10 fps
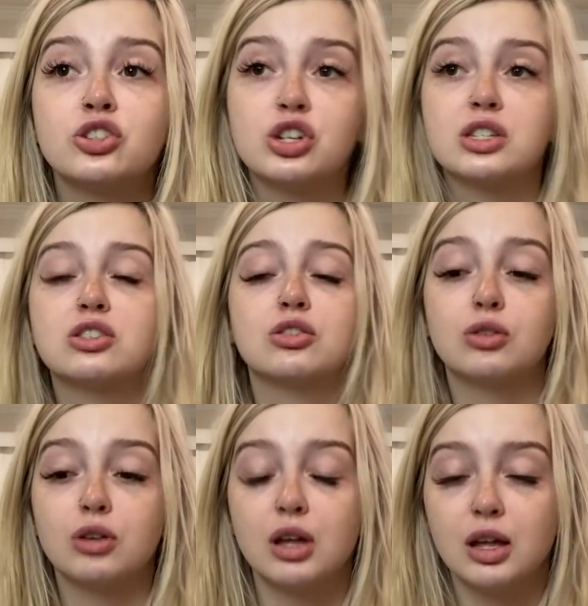just
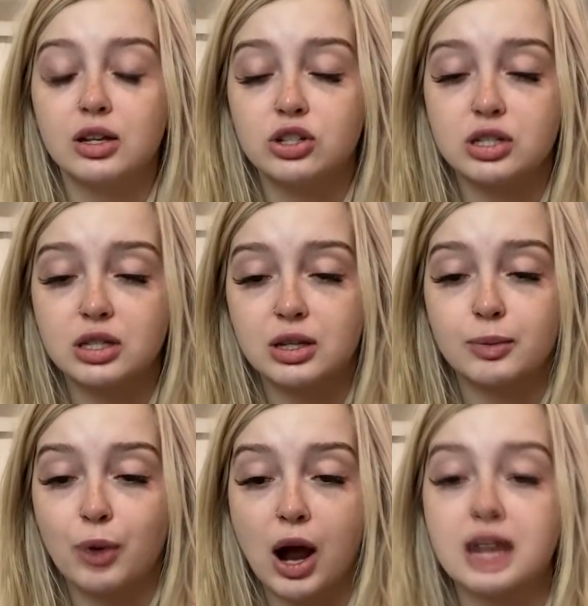
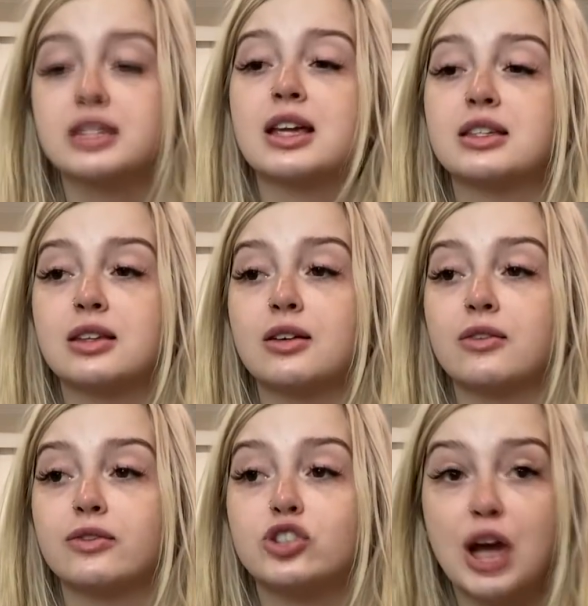the process
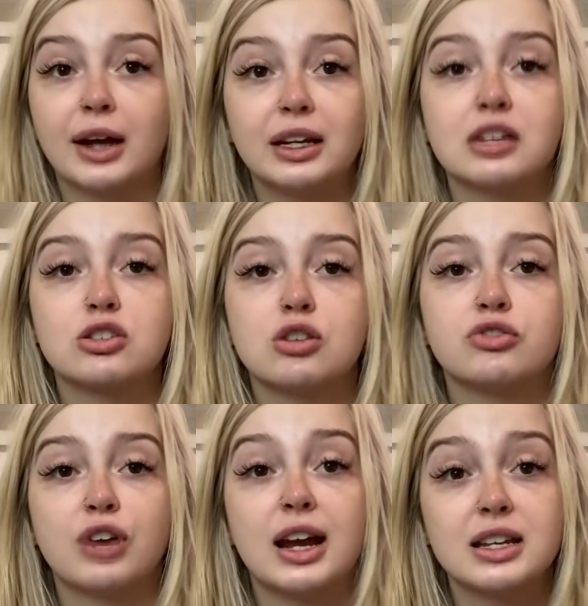of checking so
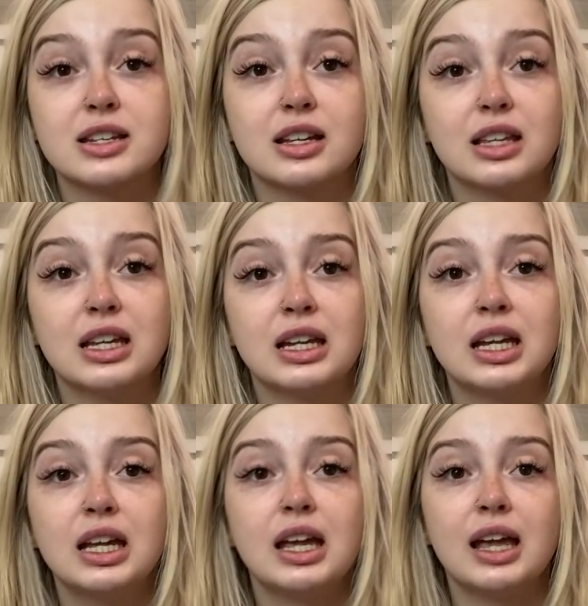
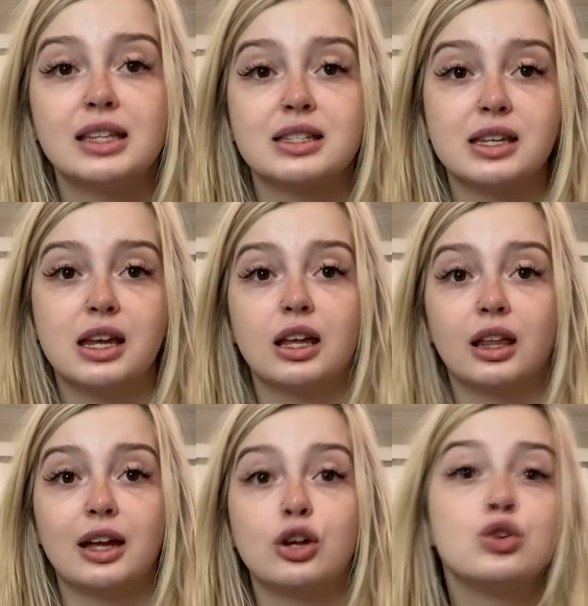frantically and
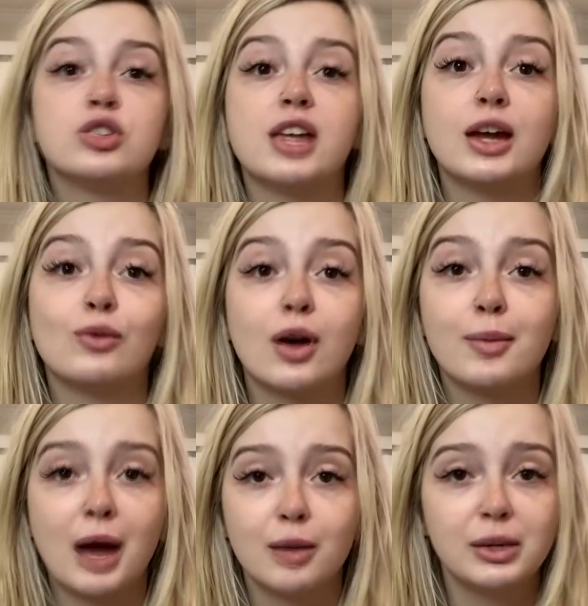seeing like who's saying what
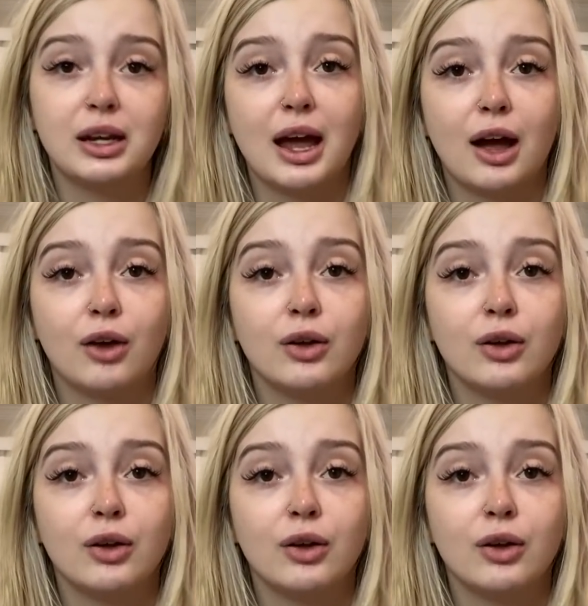about me now,